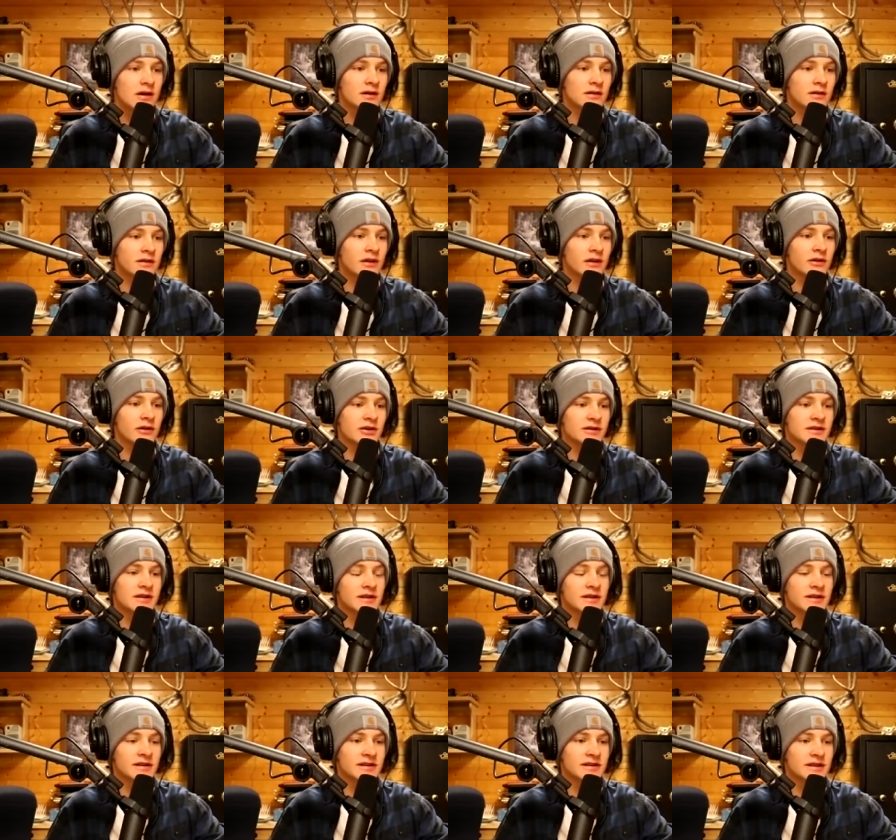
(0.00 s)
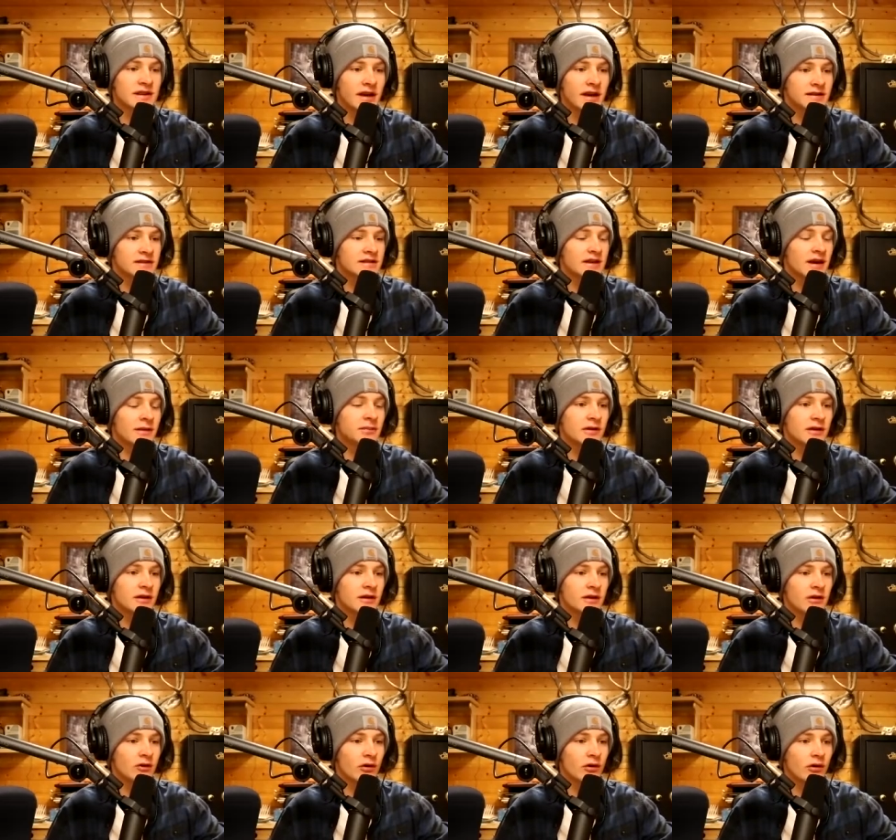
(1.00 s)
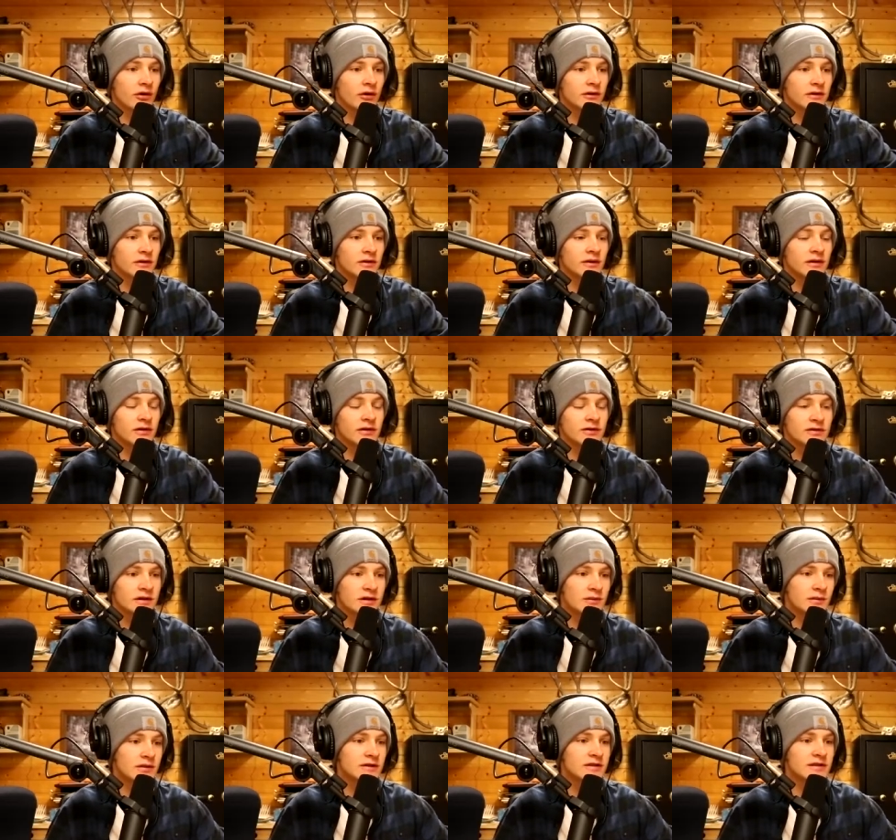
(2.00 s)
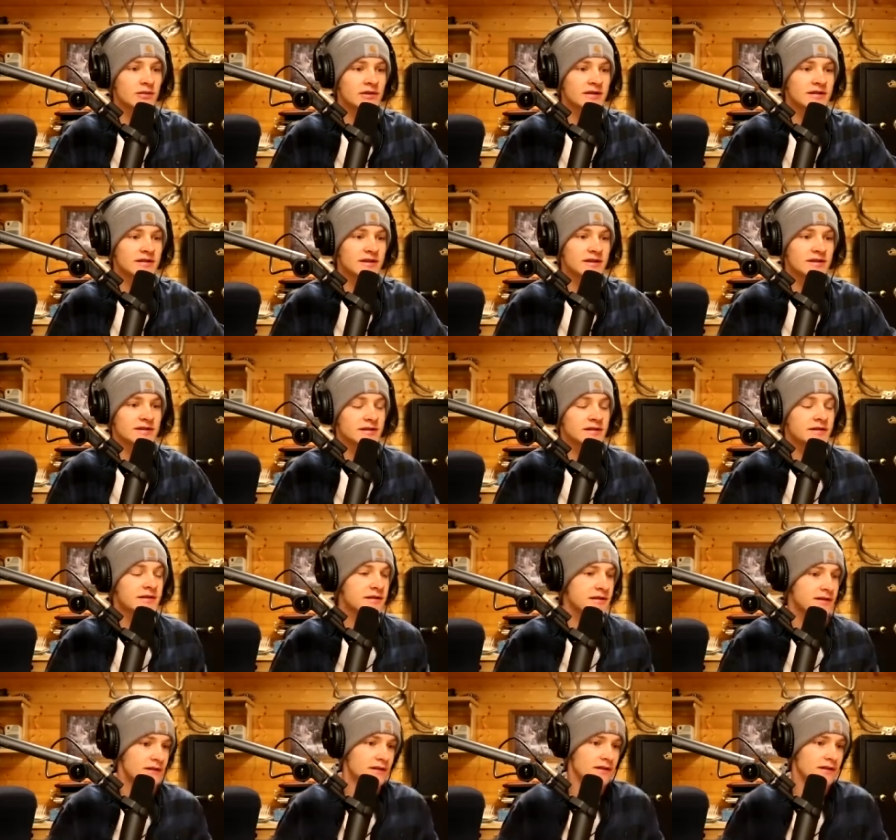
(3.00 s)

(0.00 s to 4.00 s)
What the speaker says: they're just going to accept it, or do you think there's going to be some resistance?